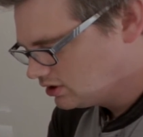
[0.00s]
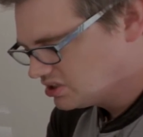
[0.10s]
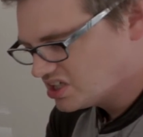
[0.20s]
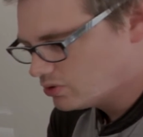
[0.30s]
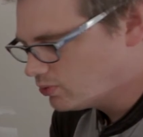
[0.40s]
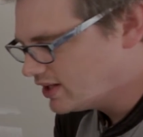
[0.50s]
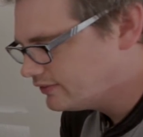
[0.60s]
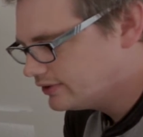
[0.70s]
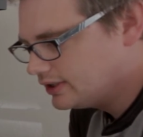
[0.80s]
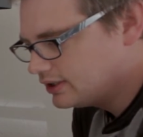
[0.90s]
Kind of
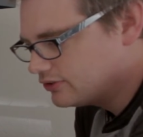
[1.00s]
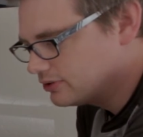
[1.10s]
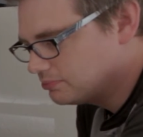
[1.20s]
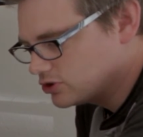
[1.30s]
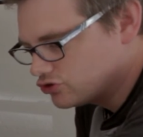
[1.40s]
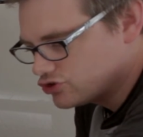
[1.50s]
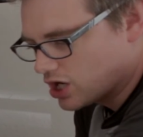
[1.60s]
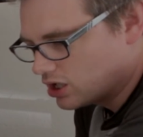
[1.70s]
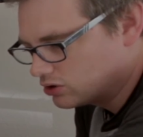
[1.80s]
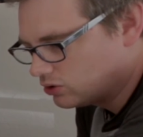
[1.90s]
weathered it, a bunch of
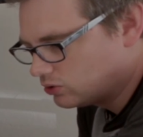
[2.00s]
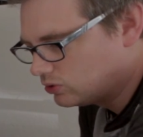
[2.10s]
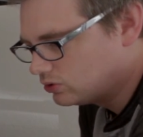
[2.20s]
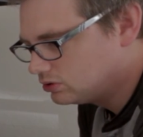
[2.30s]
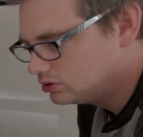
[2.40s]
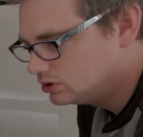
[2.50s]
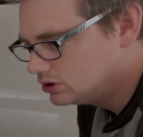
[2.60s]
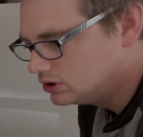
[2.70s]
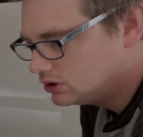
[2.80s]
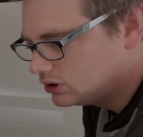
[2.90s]
charcoal.
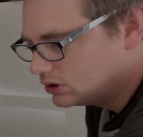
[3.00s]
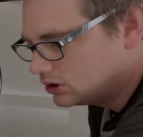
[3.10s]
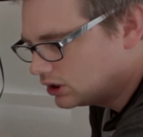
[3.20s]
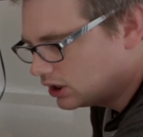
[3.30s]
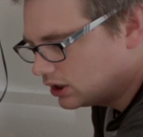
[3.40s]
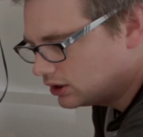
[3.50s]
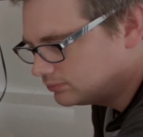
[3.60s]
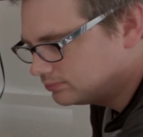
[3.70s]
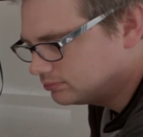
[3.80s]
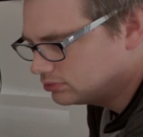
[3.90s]

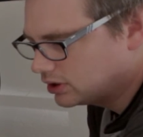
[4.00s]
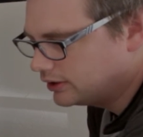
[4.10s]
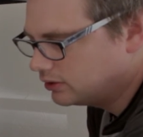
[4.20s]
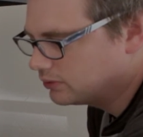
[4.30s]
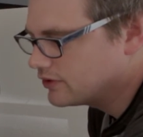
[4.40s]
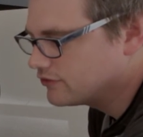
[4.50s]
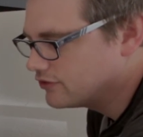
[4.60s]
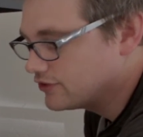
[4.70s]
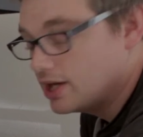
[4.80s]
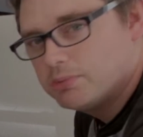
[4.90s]
I don't even know what this
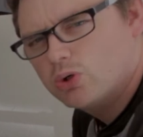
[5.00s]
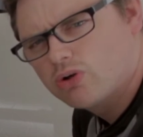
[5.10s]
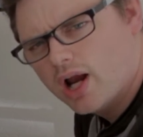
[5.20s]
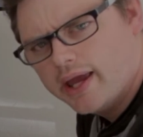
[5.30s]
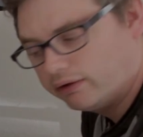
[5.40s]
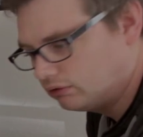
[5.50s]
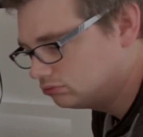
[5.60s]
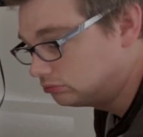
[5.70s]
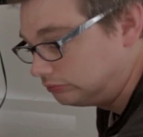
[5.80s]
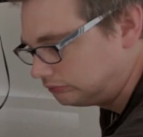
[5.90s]
is, Hippo Gray.
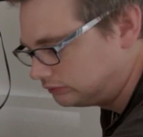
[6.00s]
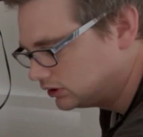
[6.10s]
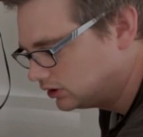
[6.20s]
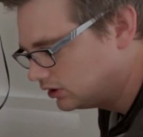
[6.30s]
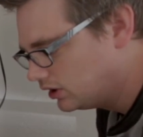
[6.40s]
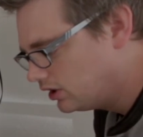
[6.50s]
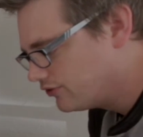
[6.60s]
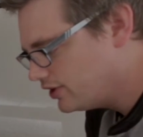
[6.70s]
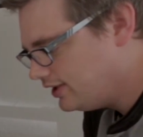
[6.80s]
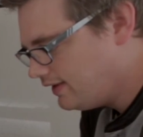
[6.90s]

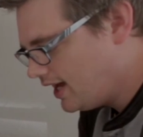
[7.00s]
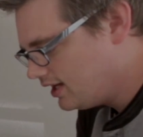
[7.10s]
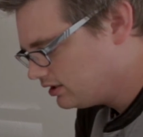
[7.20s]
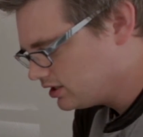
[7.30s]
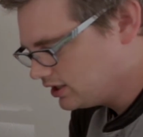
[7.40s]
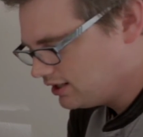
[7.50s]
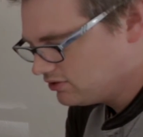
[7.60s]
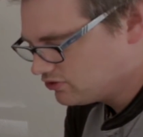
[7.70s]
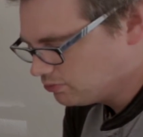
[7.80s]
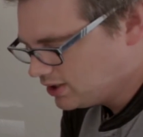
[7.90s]
So I did that, kind of gave
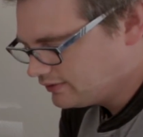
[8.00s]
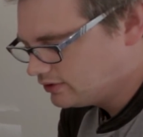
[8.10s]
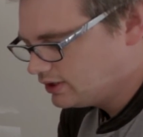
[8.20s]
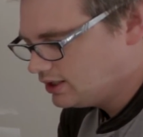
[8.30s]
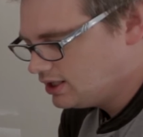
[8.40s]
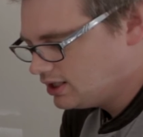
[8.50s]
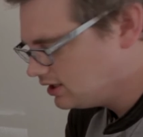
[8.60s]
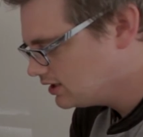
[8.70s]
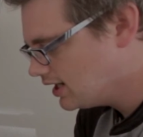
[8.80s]
it some weathering.